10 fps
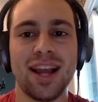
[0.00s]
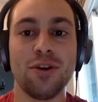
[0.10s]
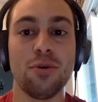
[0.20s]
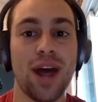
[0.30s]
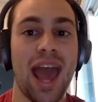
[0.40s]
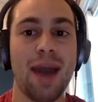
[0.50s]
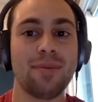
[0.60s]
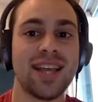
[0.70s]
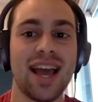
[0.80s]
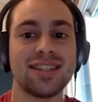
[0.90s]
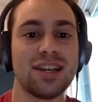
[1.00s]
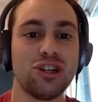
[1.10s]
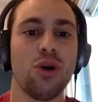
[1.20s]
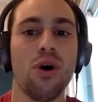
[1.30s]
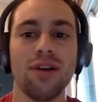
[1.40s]
I know what habitats I
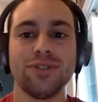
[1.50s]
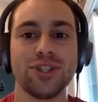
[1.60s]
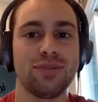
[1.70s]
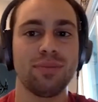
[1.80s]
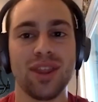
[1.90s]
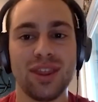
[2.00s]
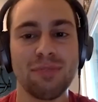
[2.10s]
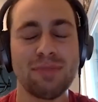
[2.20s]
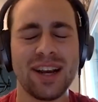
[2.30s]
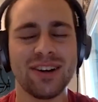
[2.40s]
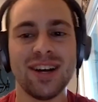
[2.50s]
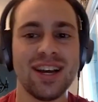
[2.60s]
show off just from the thumbnail.